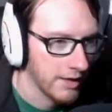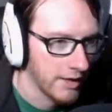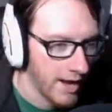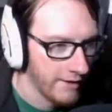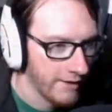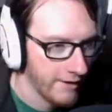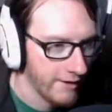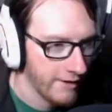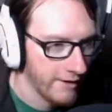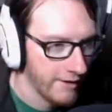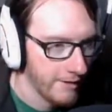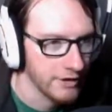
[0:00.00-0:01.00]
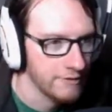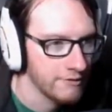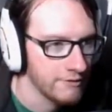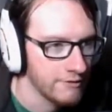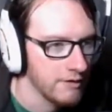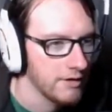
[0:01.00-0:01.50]
I've missed you.
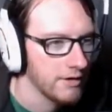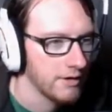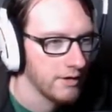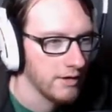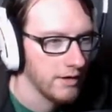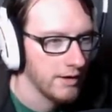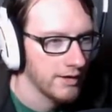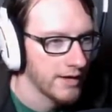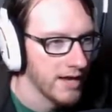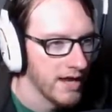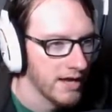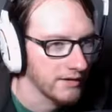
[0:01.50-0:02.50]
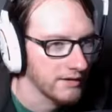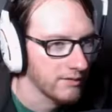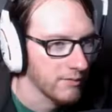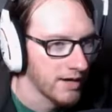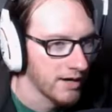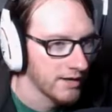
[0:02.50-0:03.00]
Okay, so
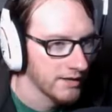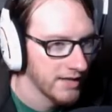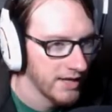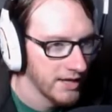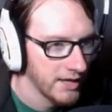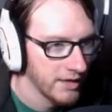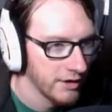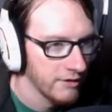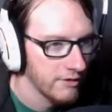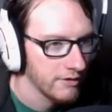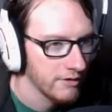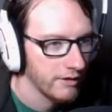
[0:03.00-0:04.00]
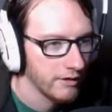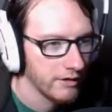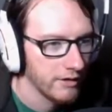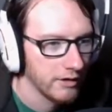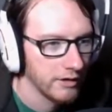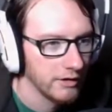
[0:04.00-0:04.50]
we're gonna take you.
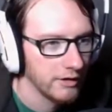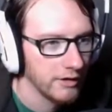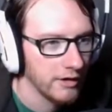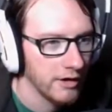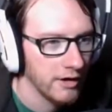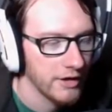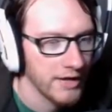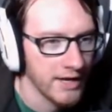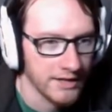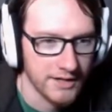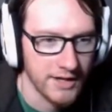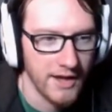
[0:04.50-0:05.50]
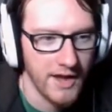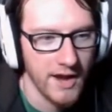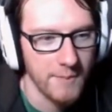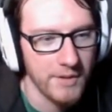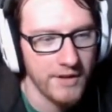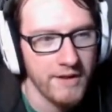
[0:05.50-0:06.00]
Oh, yes. And
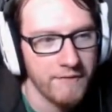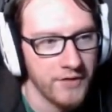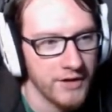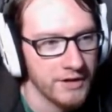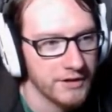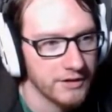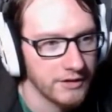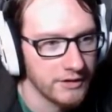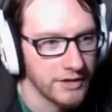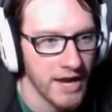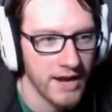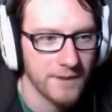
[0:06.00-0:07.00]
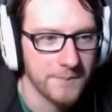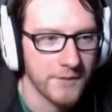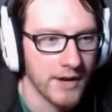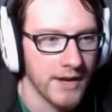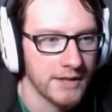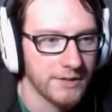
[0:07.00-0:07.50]
I believe the jet
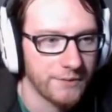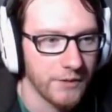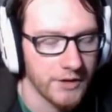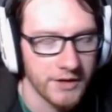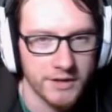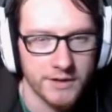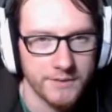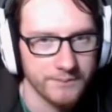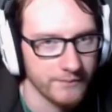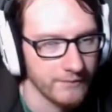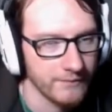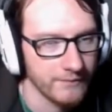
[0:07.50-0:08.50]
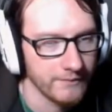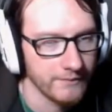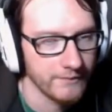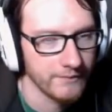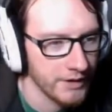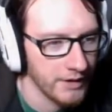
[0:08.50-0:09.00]
upgrades for
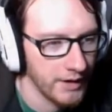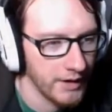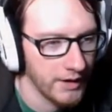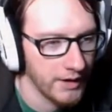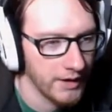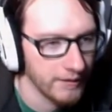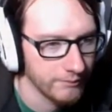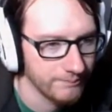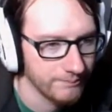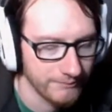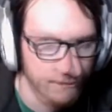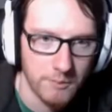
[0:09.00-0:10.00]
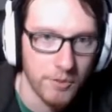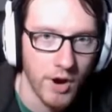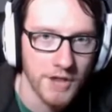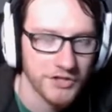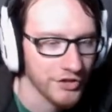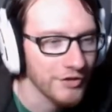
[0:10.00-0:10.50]
the
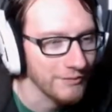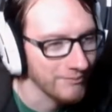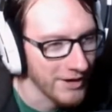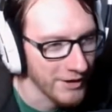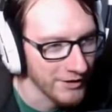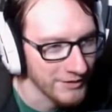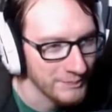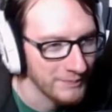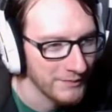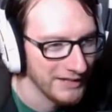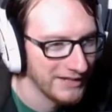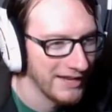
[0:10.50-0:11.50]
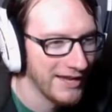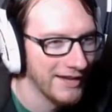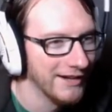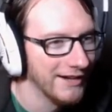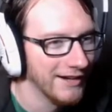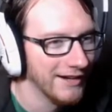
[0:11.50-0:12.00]
prawn suit, there it is,
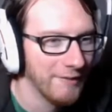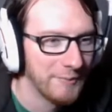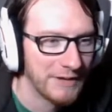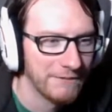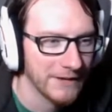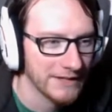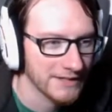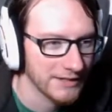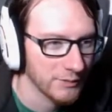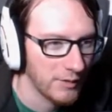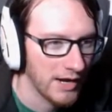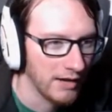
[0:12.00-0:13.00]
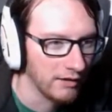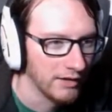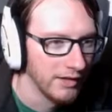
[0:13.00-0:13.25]
have been fixed as well.